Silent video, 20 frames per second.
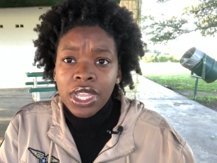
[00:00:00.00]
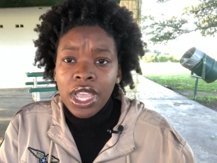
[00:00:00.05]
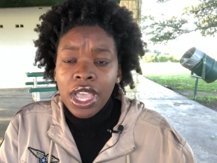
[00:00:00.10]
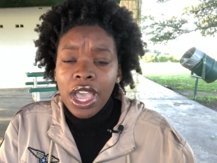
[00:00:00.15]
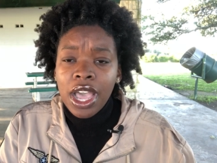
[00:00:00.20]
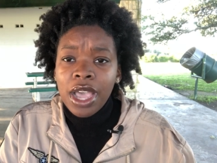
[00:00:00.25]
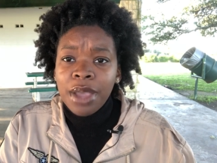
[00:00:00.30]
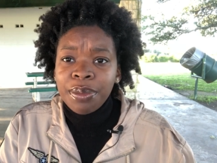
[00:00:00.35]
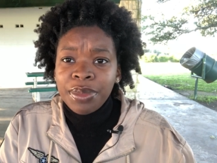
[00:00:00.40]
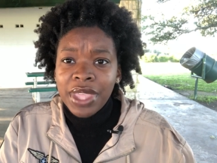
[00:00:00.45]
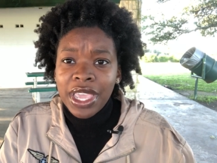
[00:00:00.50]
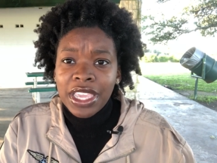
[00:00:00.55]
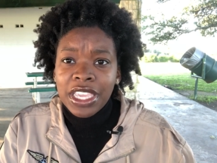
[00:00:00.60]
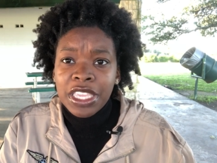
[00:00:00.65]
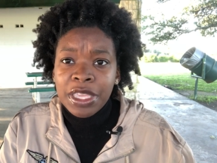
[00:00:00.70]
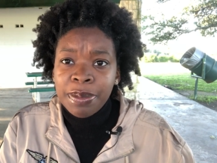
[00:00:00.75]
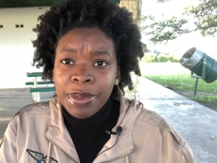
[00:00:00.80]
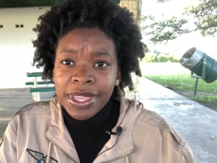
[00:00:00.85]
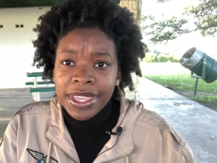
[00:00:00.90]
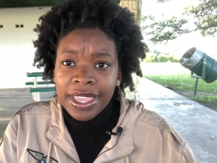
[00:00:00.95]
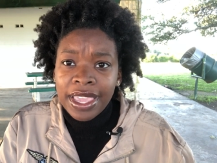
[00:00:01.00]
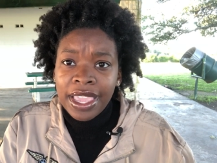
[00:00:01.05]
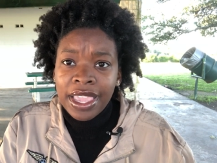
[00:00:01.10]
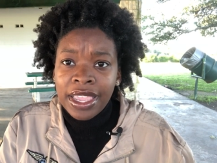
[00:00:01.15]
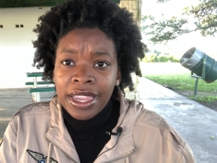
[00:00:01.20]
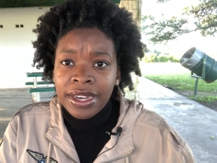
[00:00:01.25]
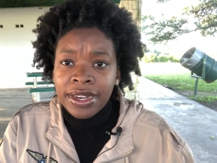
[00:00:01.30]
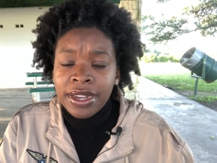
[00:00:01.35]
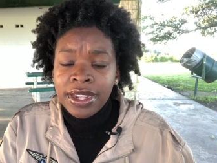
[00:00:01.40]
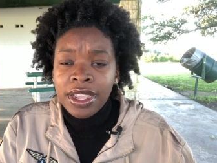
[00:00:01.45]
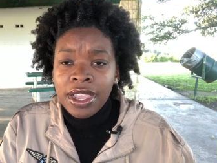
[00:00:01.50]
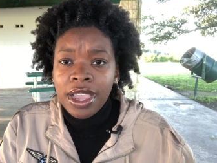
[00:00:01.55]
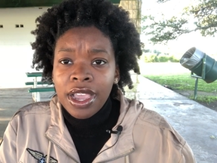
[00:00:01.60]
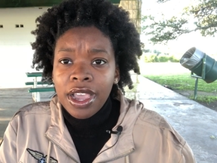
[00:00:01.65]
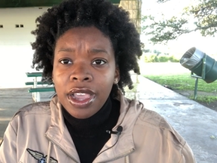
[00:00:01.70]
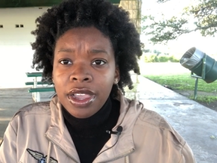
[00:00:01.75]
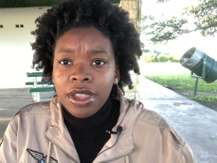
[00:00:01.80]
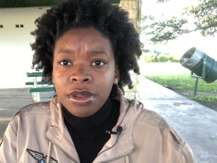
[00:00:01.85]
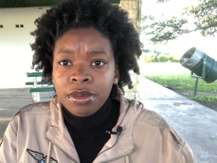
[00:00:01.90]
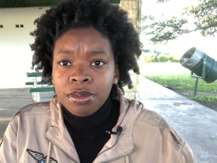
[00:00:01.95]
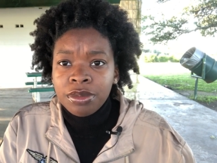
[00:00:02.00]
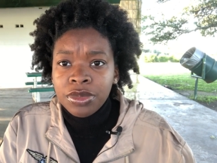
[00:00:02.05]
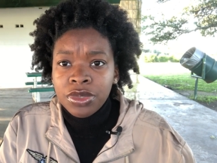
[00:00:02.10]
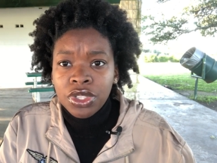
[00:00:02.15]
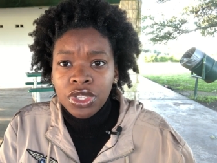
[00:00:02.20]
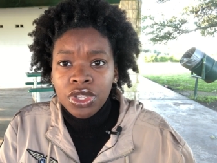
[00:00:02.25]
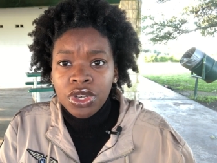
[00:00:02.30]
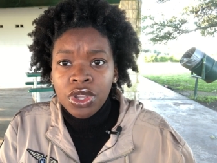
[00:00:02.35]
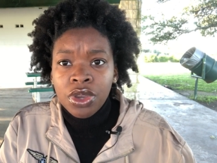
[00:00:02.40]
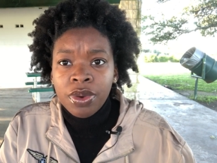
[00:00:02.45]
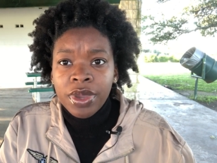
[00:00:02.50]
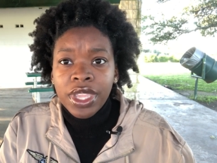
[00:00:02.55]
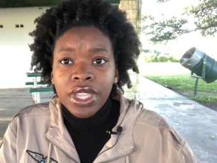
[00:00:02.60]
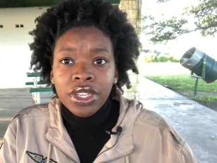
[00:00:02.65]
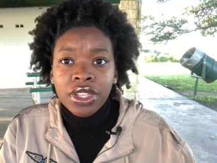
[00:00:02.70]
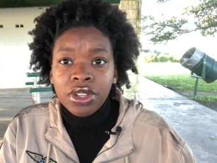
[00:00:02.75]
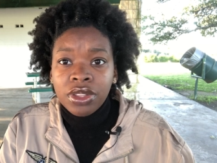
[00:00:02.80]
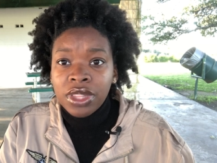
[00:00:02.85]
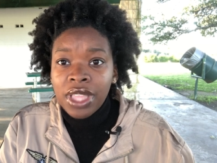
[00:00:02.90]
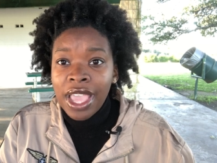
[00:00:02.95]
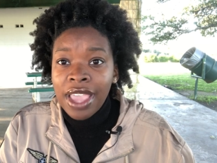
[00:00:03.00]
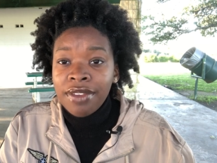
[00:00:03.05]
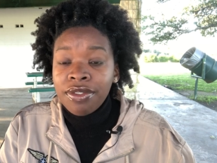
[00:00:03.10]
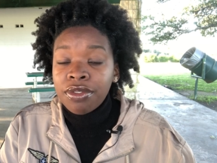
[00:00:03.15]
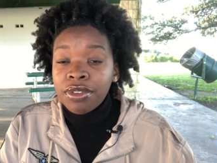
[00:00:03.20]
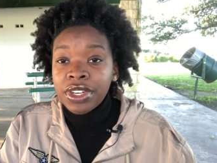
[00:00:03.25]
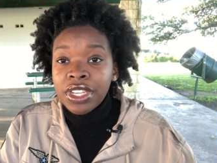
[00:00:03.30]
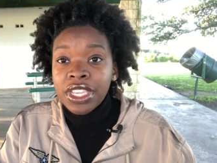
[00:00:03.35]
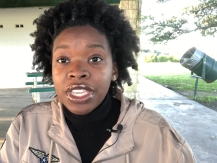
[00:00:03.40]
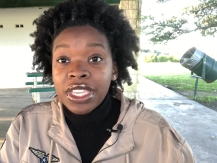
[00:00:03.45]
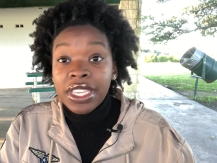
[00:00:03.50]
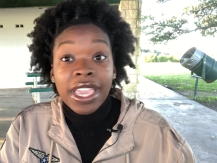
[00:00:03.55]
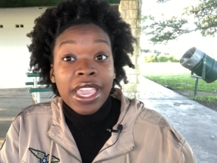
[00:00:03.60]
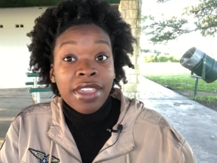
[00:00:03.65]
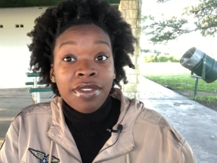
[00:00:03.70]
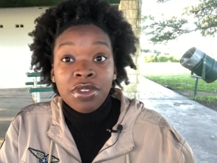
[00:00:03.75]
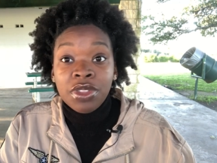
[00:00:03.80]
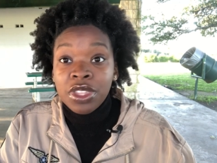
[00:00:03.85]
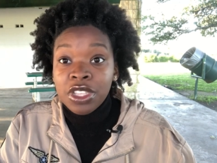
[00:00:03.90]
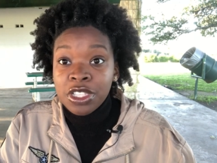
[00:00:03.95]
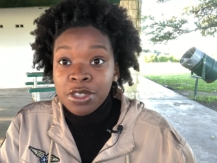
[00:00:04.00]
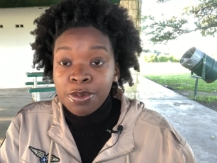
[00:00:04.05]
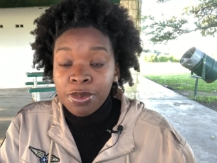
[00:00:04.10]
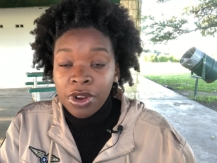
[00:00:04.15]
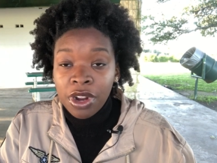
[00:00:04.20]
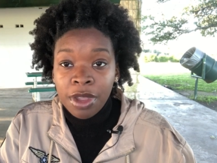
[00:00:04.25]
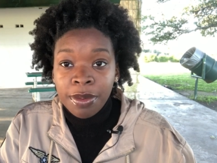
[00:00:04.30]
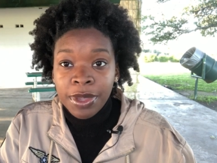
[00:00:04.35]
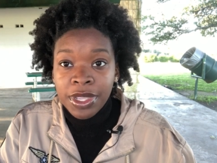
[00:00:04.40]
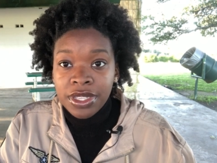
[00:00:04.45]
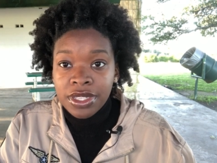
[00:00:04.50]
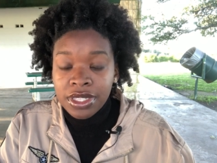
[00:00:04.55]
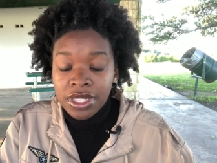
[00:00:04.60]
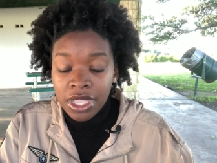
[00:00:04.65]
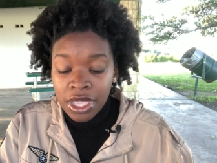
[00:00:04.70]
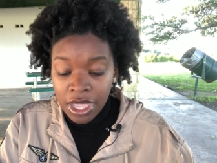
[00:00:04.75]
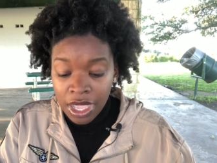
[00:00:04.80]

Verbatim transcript: um, that He began, um, you know, in your life when He gave you this promise.